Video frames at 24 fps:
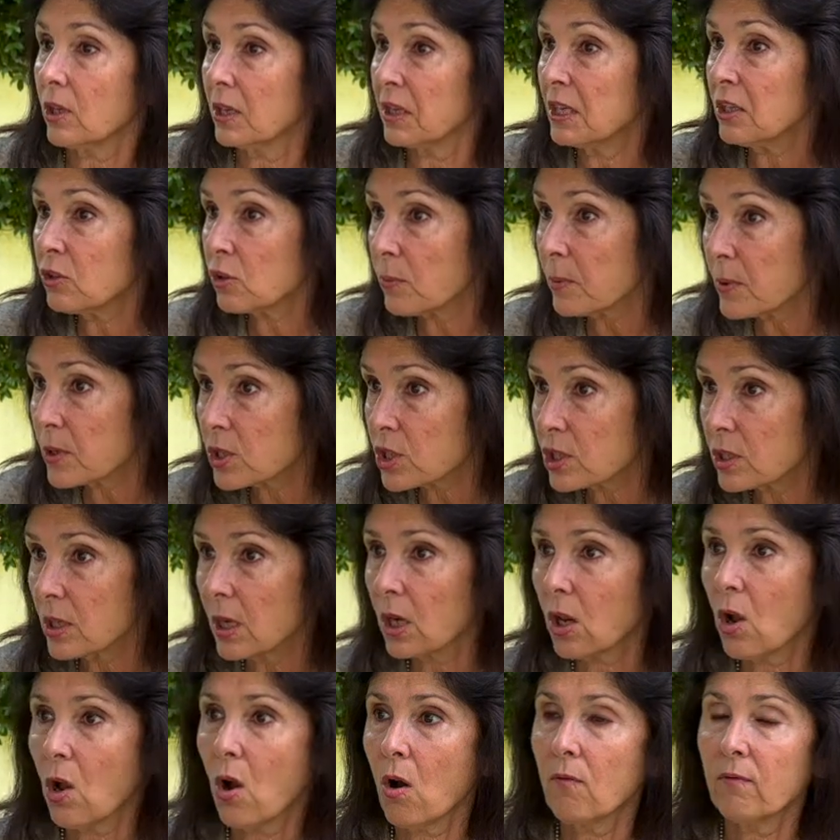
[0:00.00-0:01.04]
an
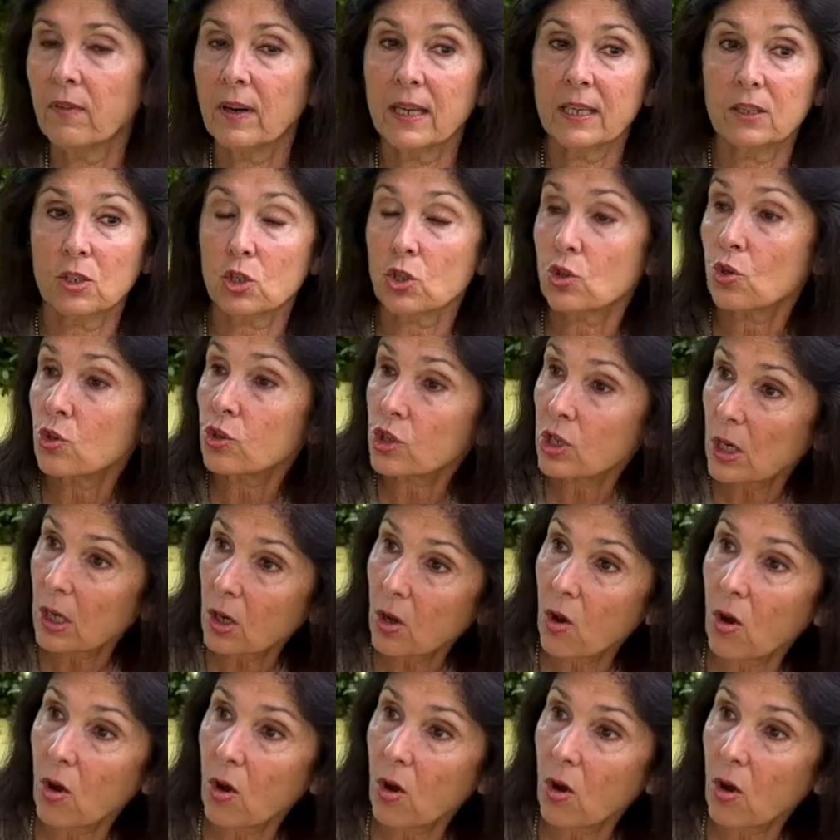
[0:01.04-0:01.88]
interpersonal conflict, a social